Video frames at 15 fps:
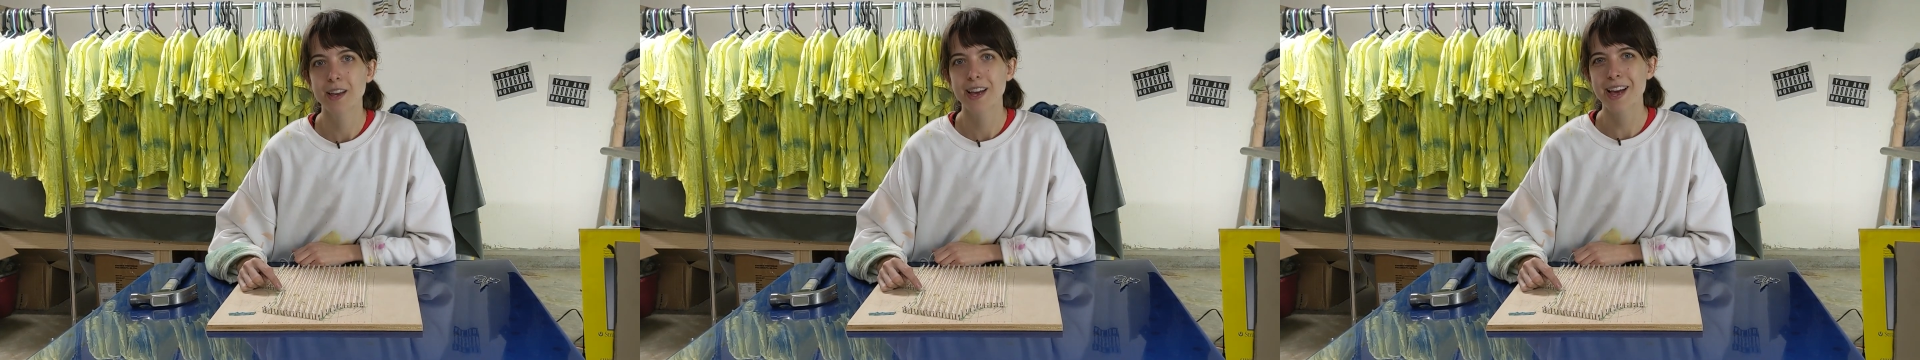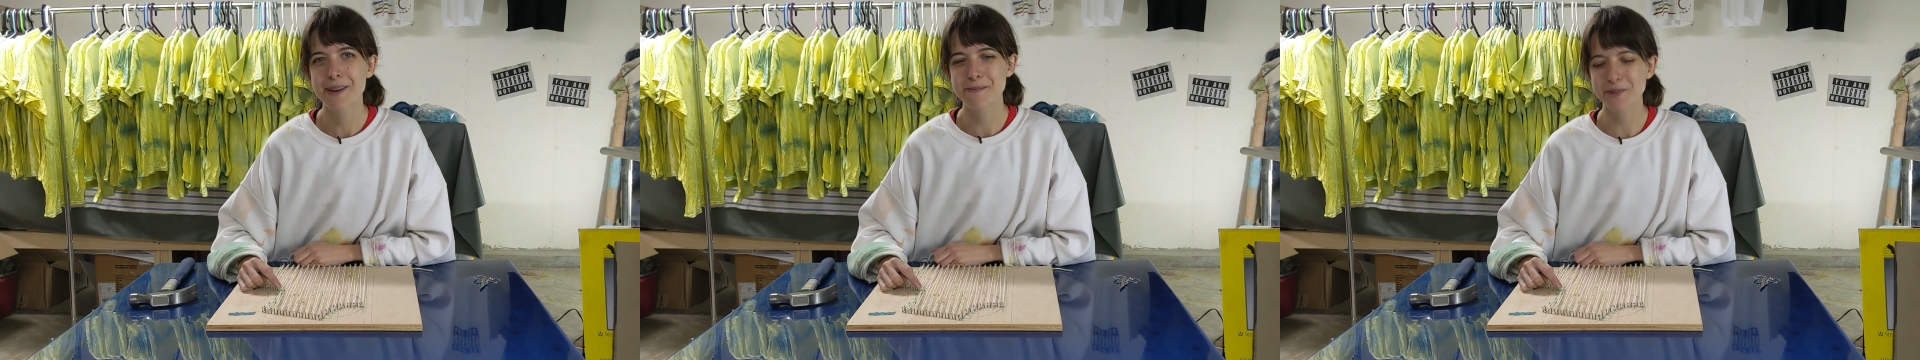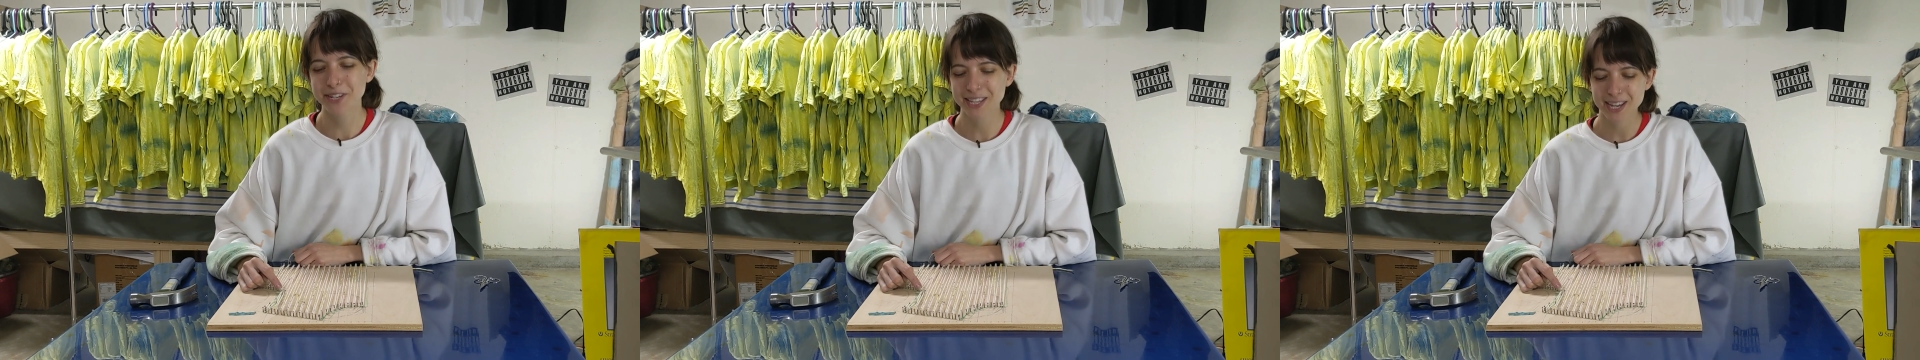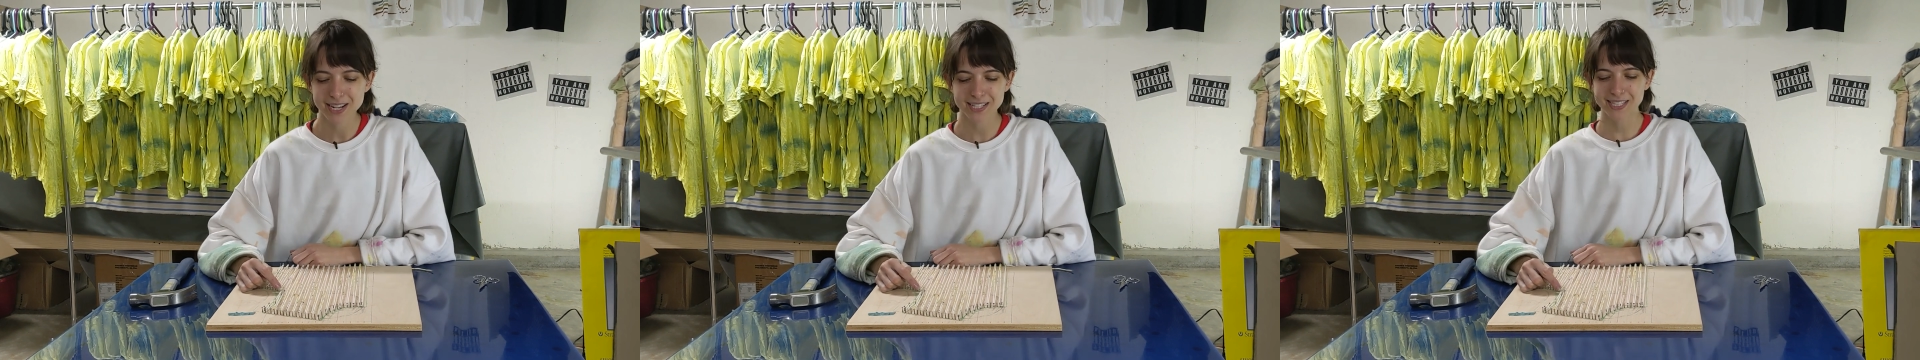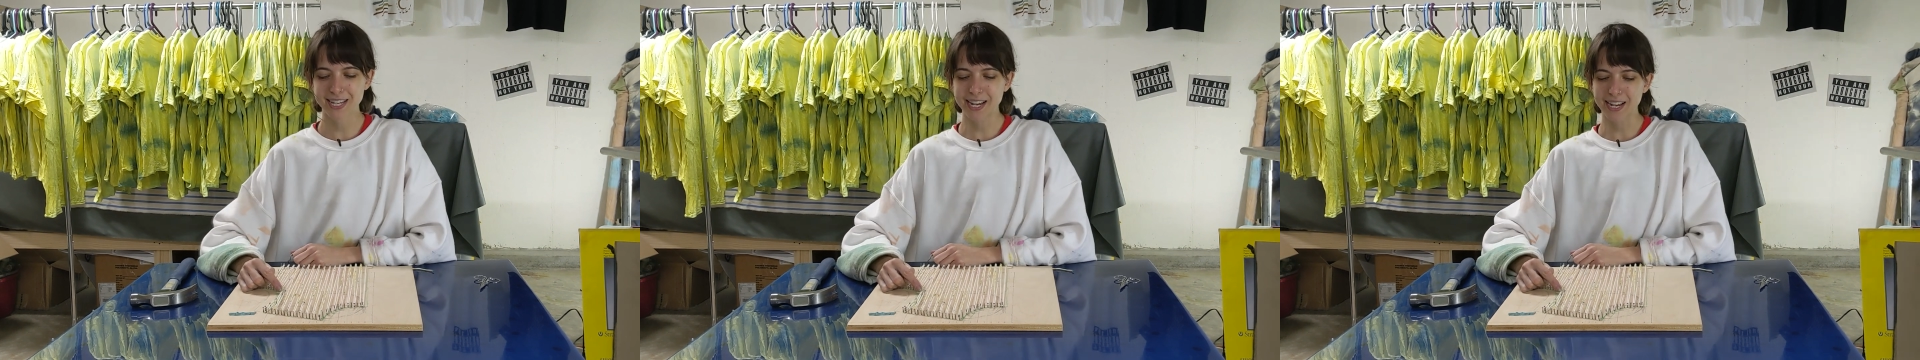I'm
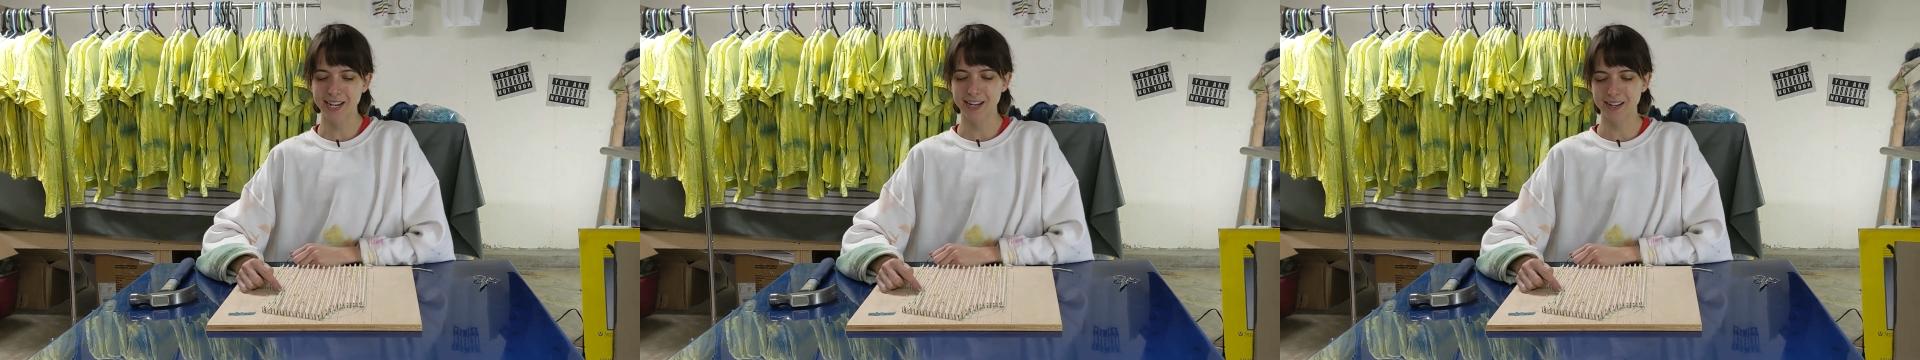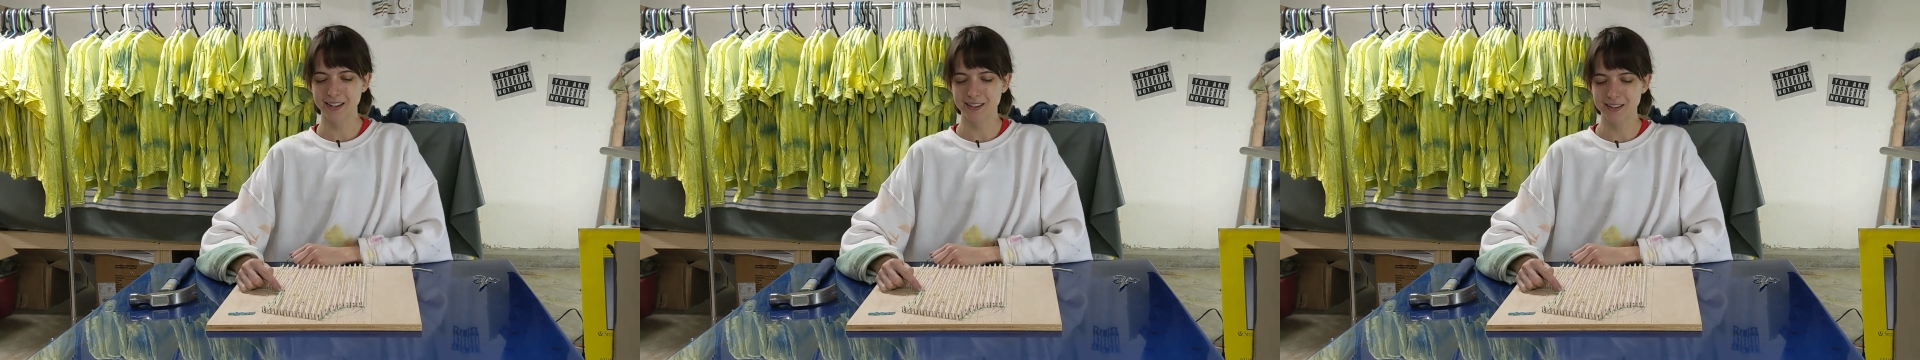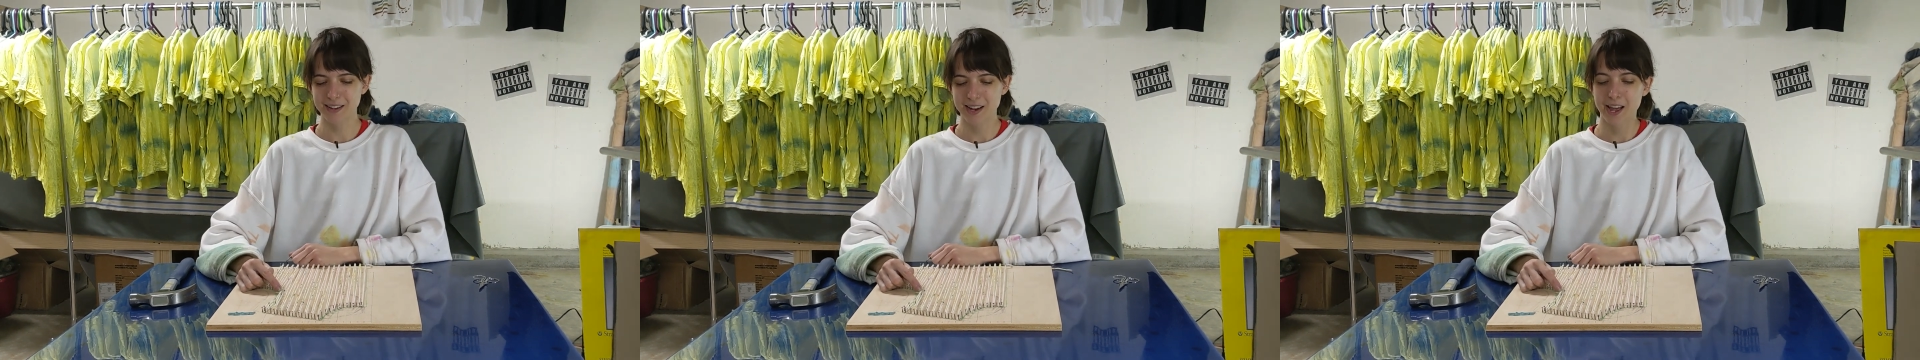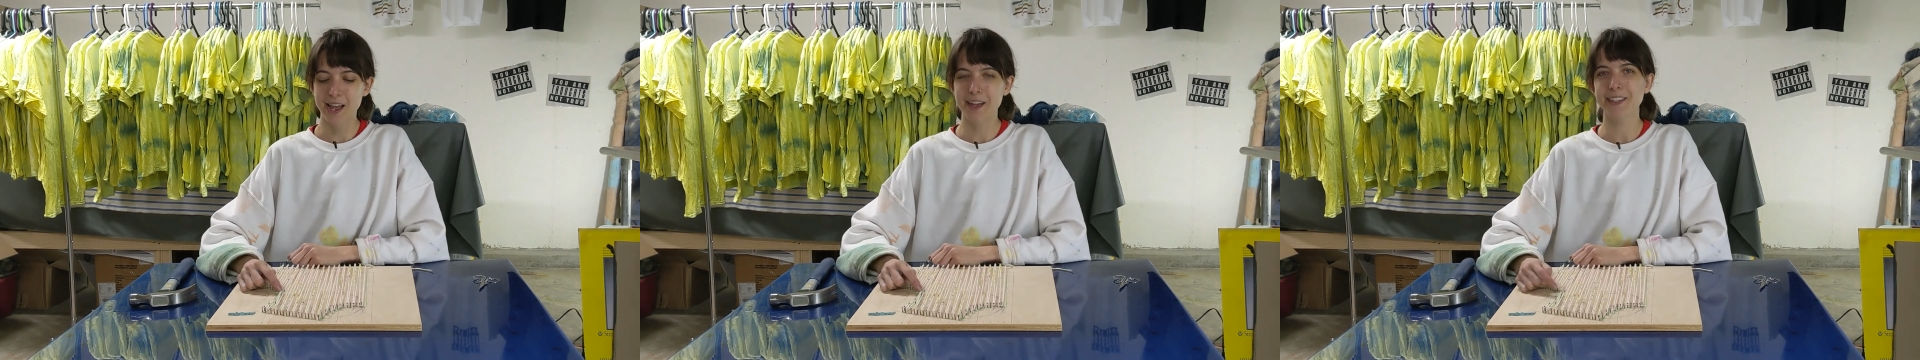realizing I